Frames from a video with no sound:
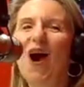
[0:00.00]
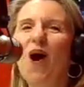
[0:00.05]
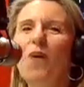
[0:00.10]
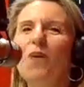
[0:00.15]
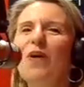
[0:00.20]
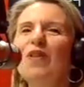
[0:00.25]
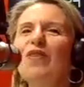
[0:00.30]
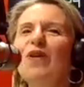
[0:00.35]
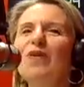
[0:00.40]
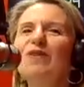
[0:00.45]

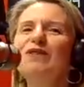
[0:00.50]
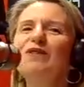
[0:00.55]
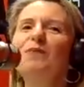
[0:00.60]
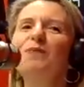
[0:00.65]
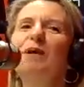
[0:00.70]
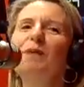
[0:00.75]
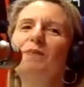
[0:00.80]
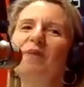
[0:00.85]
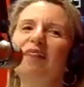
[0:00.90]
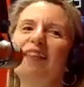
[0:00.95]
Well, those are
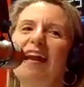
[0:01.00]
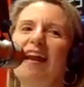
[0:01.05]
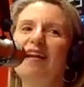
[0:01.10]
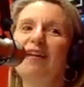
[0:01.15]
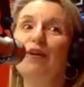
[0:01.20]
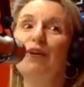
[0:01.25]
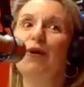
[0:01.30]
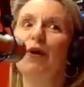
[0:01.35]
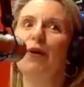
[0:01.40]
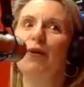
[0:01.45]
people that I
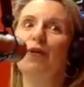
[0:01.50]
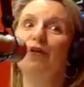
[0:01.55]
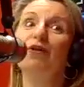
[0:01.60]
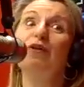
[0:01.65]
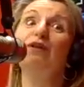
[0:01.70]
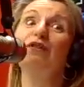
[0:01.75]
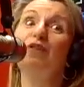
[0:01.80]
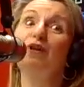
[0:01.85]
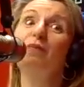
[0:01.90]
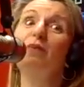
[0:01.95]
knew.
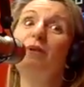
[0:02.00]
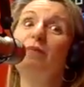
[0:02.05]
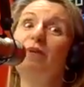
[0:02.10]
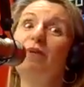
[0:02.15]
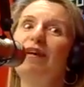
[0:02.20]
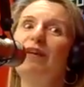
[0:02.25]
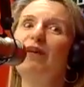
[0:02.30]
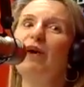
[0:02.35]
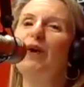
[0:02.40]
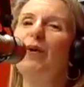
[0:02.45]
Those two people
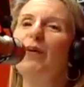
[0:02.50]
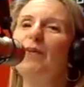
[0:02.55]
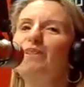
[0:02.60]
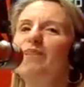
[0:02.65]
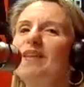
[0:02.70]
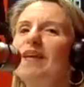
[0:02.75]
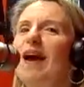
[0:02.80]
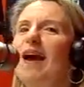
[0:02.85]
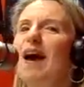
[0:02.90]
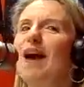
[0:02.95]
I knew.
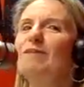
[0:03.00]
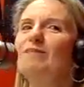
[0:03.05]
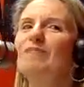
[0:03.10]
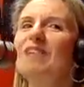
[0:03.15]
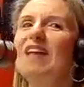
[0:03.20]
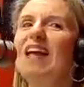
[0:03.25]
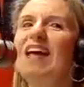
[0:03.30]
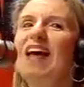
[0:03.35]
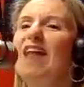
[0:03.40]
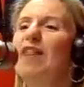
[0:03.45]

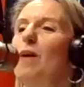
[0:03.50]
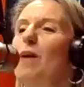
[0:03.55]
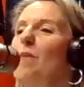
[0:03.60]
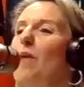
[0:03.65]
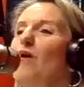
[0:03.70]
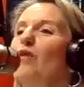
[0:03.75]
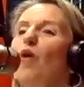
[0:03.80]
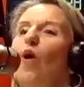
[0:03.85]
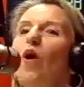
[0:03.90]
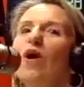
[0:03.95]
Yeah. And they
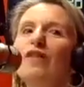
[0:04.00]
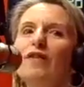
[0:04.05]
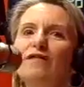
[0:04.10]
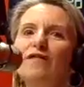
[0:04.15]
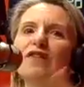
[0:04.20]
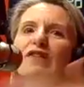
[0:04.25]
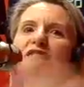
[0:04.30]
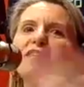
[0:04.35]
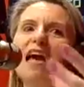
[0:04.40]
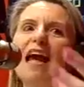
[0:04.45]
both called the
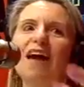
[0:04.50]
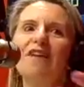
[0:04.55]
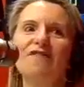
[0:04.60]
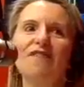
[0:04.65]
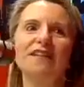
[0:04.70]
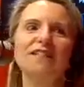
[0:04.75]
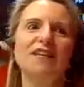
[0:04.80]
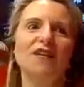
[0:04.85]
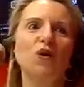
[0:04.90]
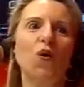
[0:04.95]
first half.
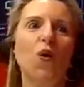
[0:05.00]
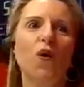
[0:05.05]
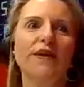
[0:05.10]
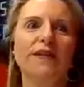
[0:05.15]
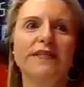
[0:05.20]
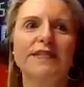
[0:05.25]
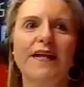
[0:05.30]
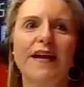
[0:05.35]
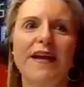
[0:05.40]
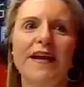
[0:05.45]
I said, call the
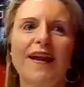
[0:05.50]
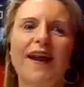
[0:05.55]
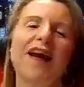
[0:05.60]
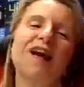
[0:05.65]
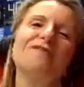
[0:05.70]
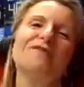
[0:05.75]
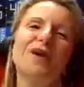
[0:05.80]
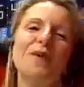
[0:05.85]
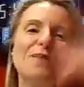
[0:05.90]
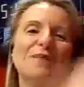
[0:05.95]
second
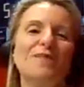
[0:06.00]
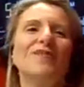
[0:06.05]
half. No.